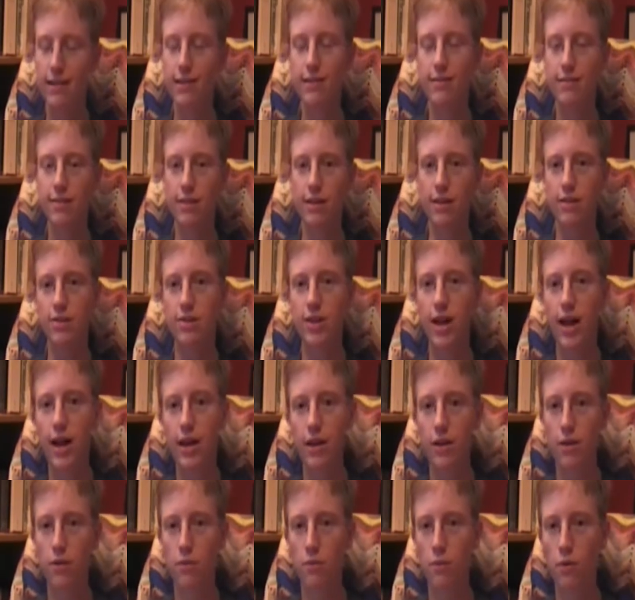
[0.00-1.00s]
is the
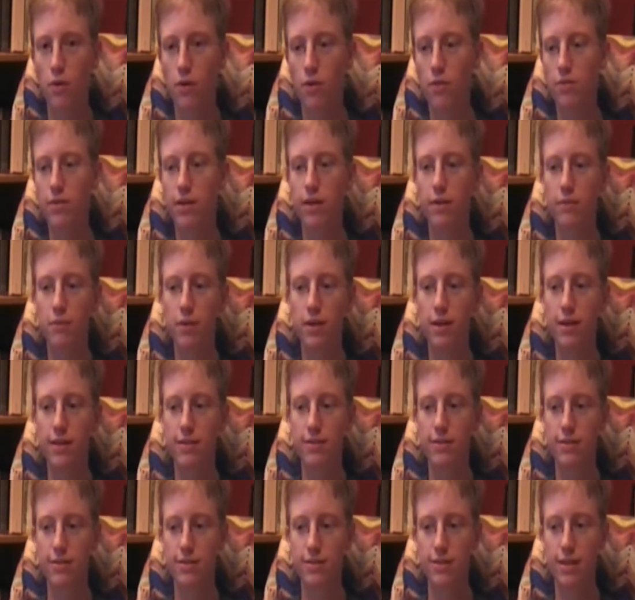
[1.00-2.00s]
entire world, and we get
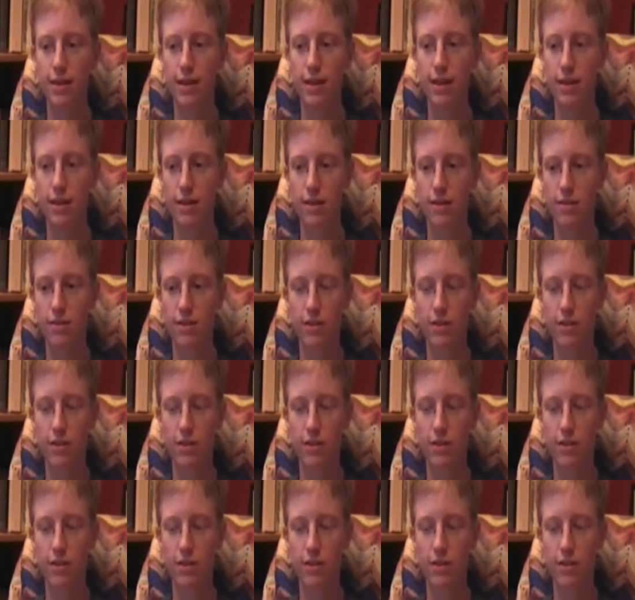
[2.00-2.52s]
to see